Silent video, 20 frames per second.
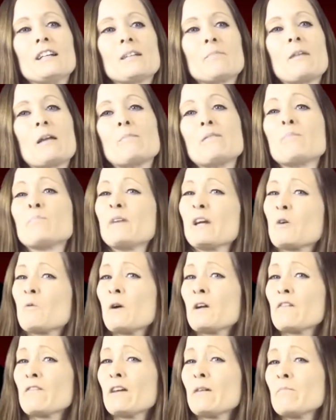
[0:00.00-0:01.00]
maybe pick
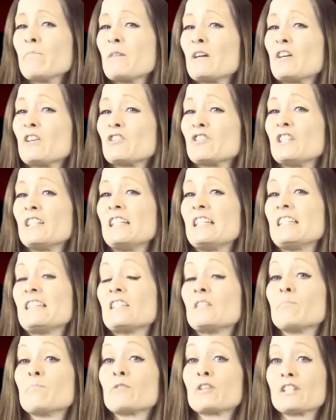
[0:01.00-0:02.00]
one of them because she
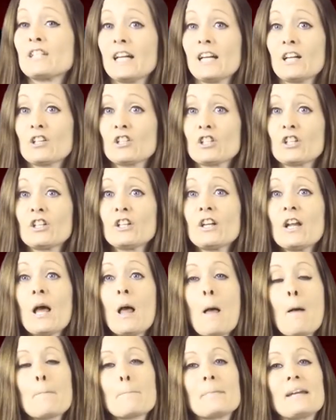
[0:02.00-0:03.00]
needs protection
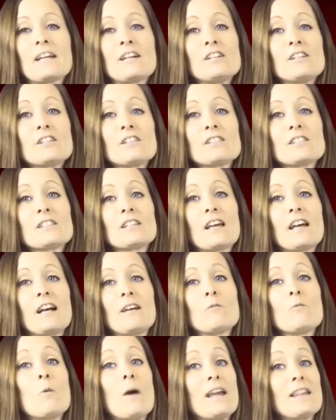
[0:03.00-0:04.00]
because
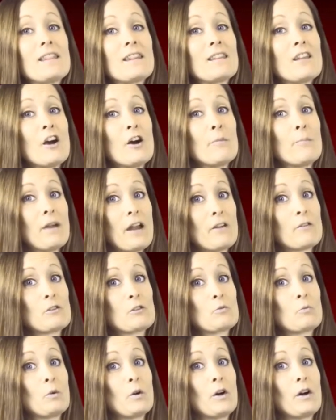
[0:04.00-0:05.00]
when her
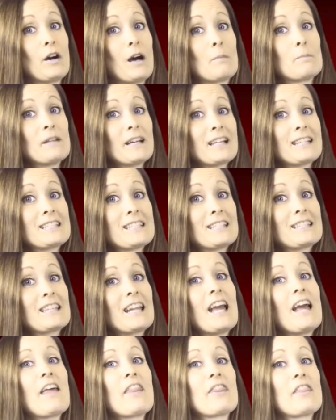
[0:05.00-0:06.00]
parents were abducted,
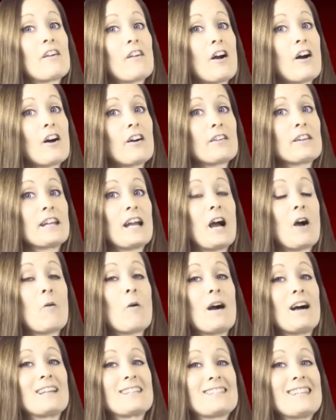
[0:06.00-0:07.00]
there are
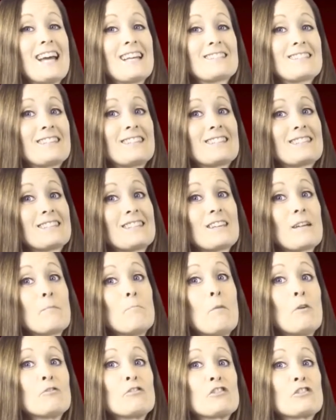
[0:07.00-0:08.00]
now assassins,
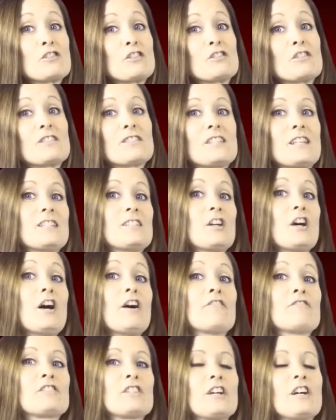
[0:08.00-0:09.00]
monsters sent
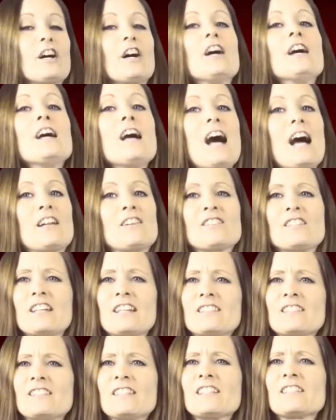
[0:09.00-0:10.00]
after her, and she
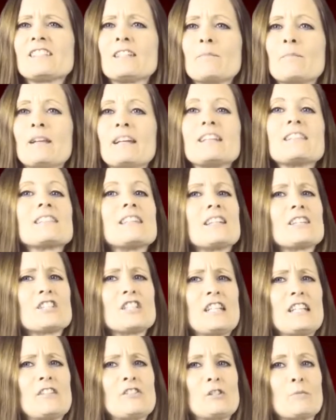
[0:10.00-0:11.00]
has six siblings that
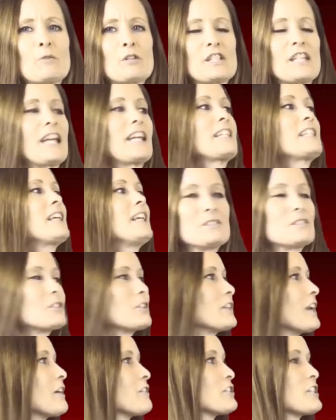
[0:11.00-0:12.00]
she needs to protect.
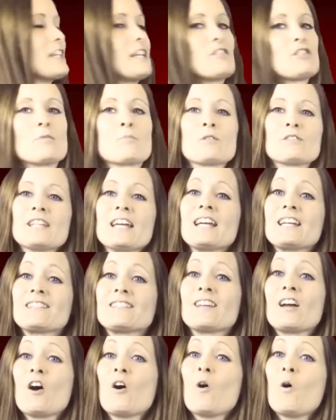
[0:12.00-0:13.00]
So now she needs to
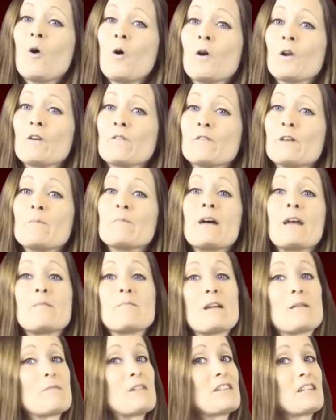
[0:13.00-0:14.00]
protect all of them, and
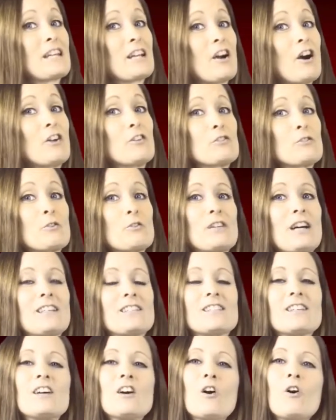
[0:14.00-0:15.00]
maybe she can't do
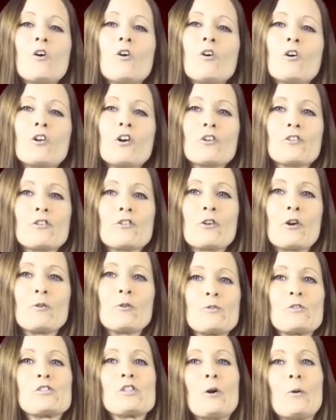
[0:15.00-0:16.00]
that all on her
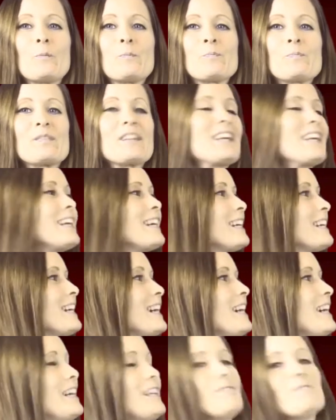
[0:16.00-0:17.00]
So
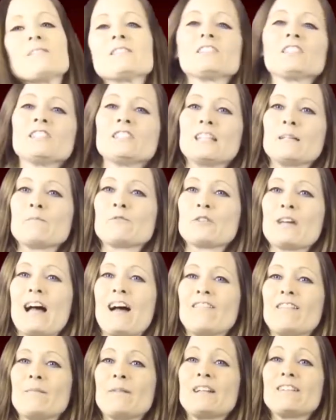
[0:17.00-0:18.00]
uh, she seems to
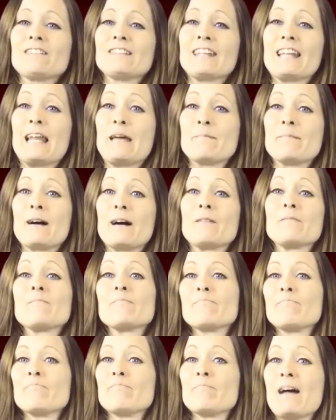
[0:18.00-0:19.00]
have a bit of dilemma,
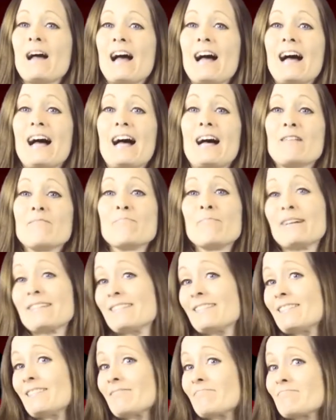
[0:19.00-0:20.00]
uh,
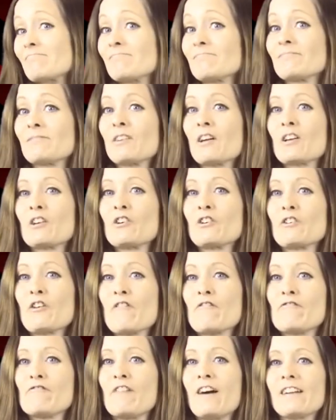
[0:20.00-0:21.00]
but good
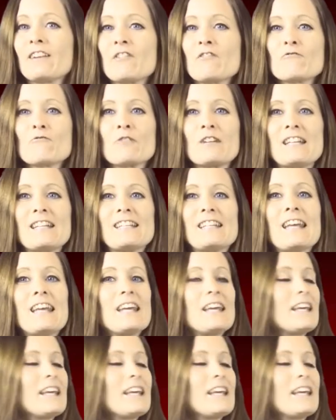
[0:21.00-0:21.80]
fun read.